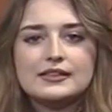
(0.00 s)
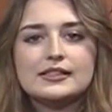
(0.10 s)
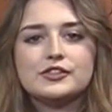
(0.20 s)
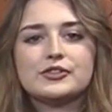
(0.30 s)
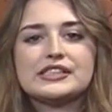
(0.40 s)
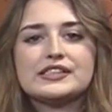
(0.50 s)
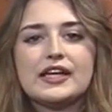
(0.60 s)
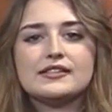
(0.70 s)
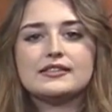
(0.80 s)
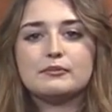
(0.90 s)
The district
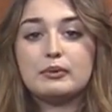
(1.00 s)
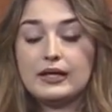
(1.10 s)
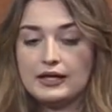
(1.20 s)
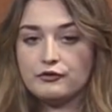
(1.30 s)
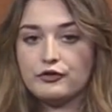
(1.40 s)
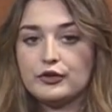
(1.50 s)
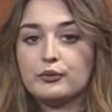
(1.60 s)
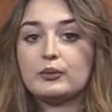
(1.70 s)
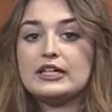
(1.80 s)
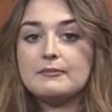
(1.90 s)
says the plan for
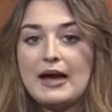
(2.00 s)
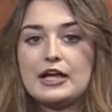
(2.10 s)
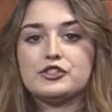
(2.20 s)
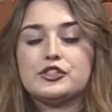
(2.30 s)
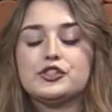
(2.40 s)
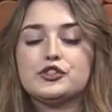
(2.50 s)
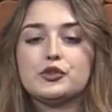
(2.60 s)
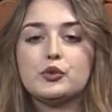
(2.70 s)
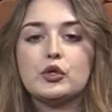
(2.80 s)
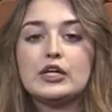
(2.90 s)
the reimagined
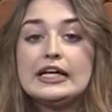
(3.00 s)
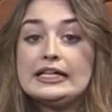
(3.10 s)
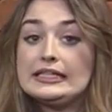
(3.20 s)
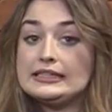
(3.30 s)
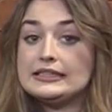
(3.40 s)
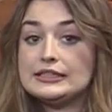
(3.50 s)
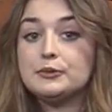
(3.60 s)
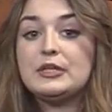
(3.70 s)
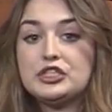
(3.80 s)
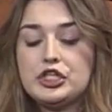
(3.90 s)
school can
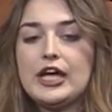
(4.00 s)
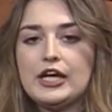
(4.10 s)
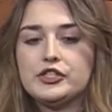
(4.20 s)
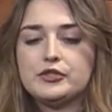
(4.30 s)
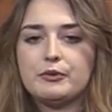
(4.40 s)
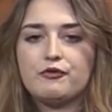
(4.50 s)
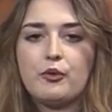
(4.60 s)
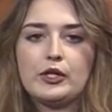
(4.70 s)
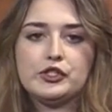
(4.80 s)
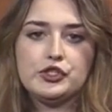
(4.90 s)
still be changed
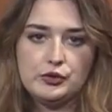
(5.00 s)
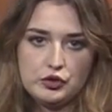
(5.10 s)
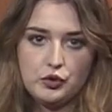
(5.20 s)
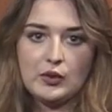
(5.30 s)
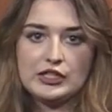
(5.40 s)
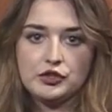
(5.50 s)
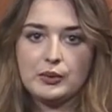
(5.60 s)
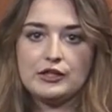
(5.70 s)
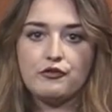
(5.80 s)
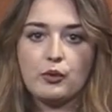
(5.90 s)
before its June
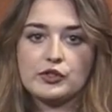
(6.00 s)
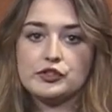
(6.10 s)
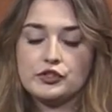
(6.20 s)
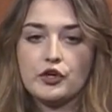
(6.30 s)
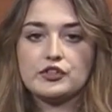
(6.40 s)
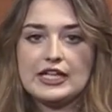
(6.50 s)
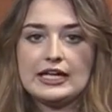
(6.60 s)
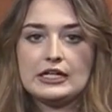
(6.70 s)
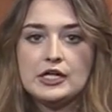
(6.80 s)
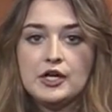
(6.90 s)
2024 start
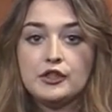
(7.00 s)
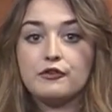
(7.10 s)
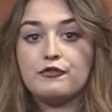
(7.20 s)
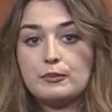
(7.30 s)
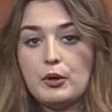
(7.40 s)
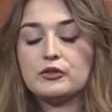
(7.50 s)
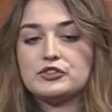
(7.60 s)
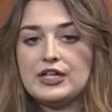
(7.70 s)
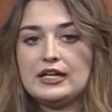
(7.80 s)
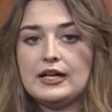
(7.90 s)
date. The football
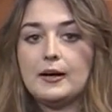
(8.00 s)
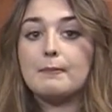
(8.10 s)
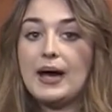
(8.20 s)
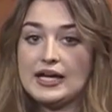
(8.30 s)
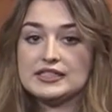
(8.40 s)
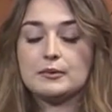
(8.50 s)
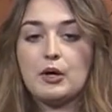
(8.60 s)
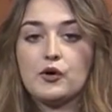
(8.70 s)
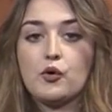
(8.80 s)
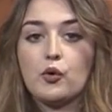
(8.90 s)
stadium,
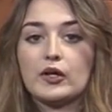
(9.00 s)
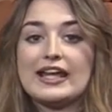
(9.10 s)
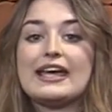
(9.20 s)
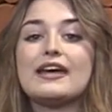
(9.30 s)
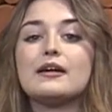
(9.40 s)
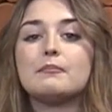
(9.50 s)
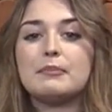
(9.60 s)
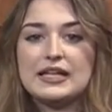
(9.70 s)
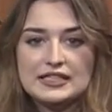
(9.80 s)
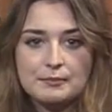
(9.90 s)
basketball court,
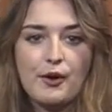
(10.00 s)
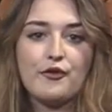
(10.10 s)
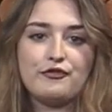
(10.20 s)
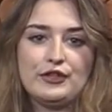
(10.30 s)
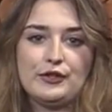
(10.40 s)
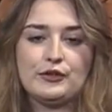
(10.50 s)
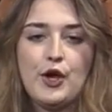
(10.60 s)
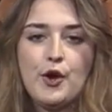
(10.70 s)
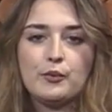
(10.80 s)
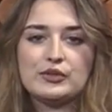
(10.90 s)
and baseball
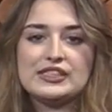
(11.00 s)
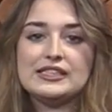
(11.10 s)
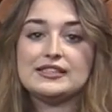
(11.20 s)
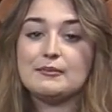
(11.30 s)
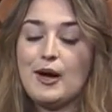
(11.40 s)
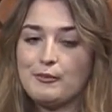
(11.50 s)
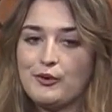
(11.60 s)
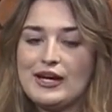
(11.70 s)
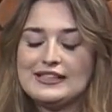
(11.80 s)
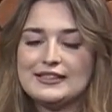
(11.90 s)
field will see some
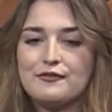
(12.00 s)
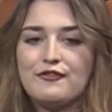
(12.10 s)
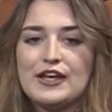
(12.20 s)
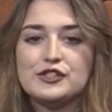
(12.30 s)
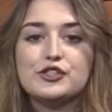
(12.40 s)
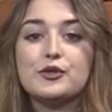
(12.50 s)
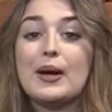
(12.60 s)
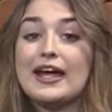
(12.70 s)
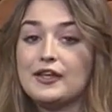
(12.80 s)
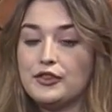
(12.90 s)
upgrades in phase
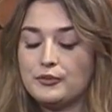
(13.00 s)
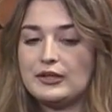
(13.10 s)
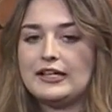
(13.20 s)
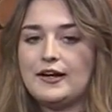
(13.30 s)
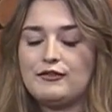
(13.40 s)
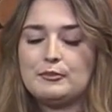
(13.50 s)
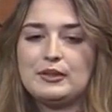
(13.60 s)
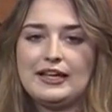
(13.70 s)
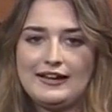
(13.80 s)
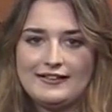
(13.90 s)
two and three of the
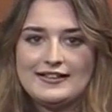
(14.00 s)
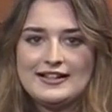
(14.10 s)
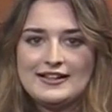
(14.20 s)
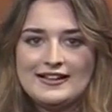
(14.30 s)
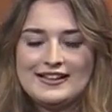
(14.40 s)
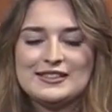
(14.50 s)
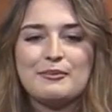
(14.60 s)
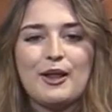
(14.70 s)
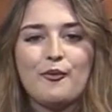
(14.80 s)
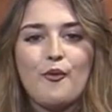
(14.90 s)
plan.
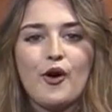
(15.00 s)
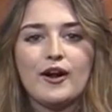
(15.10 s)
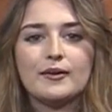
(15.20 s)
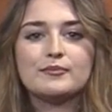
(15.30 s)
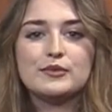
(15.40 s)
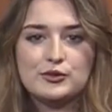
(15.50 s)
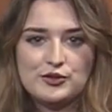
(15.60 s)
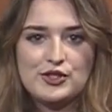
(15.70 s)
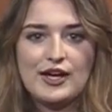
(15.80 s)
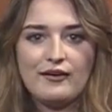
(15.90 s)
Isabella Warren,
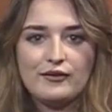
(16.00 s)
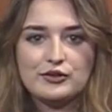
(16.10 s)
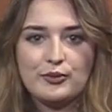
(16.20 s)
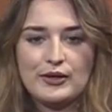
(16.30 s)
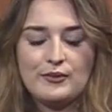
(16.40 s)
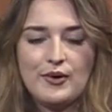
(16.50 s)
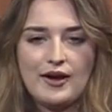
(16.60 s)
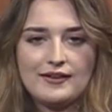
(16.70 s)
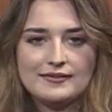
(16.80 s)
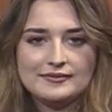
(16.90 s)
News Channel
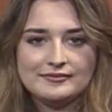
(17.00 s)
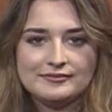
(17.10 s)
21.